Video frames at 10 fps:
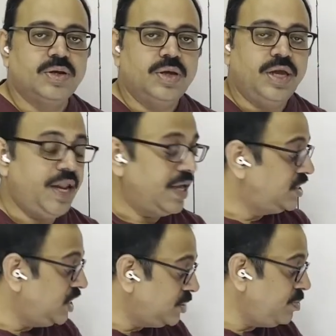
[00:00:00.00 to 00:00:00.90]
In
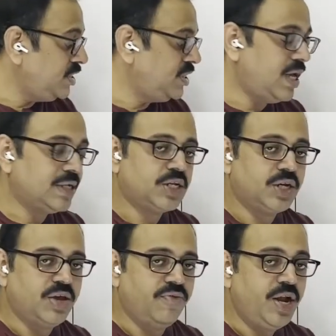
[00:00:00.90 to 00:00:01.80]
adjustments he has
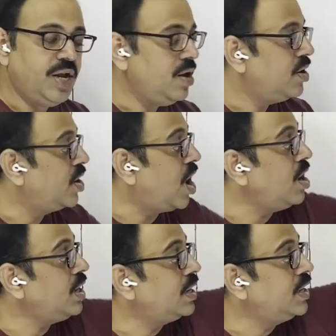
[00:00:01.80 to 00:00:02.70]
been given
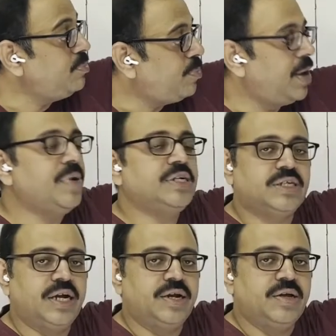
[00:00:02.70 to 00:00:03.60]
not under payment
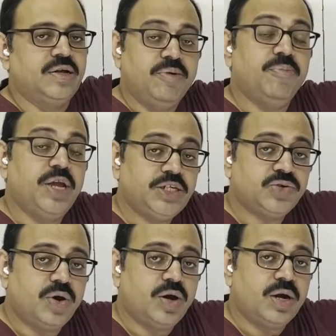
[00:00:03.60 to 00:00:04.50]
side. Means
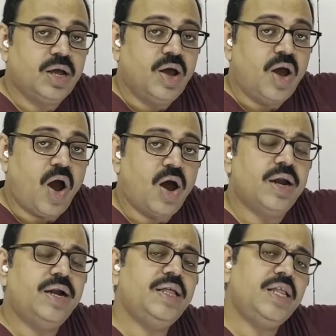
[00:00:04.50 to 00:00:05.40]
what?
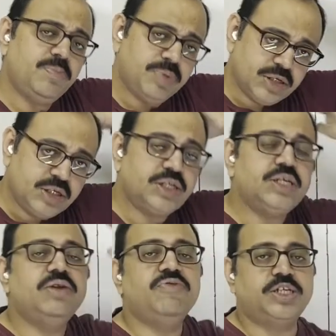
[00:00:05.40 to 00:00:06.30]
Already they purchased
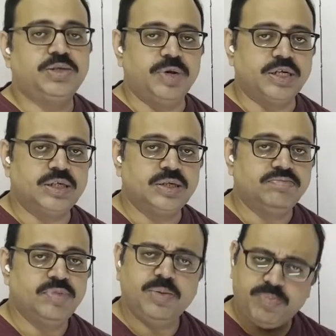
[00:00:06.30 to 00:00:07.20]

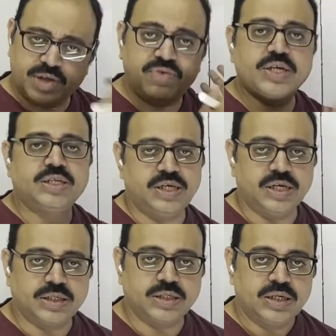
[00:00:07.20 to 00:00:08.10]
investments in previous
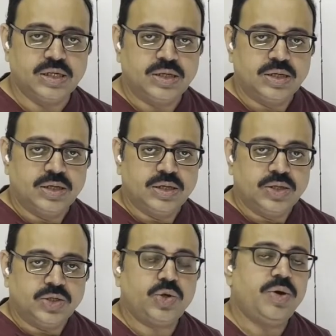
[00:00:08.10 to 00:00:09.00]
years.
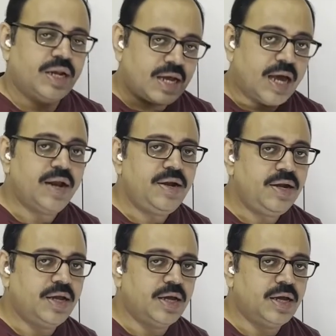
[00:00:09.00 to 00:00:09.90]
So in
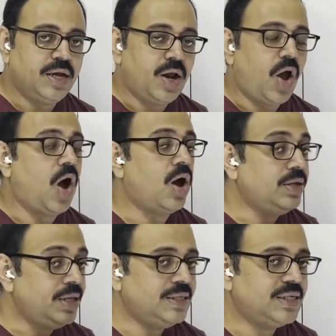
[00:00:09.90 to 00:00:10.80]
current year,
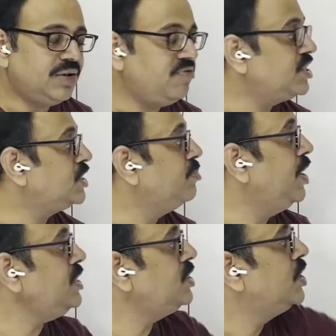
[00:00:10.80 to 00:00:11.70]
on these
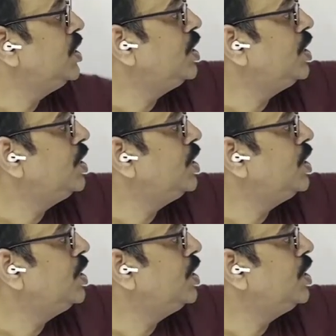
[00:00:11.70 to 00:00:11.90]
investments,